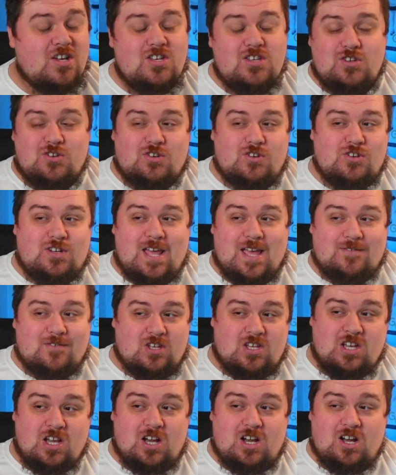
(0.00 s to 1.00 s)
You could have a
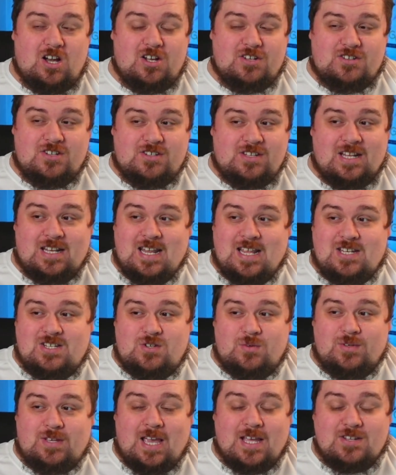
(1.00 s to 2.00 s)
card that lets
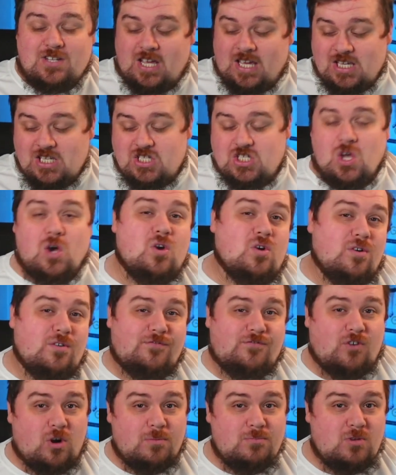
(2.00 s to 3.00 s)
you get a song
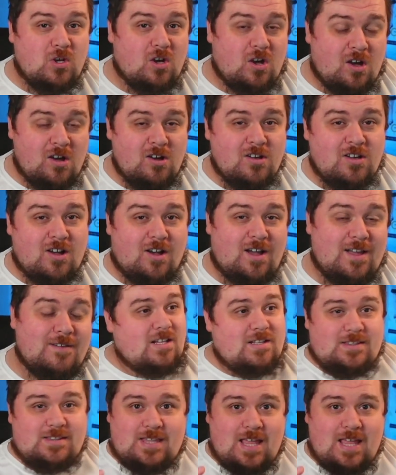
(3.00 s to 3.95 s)
from your archive.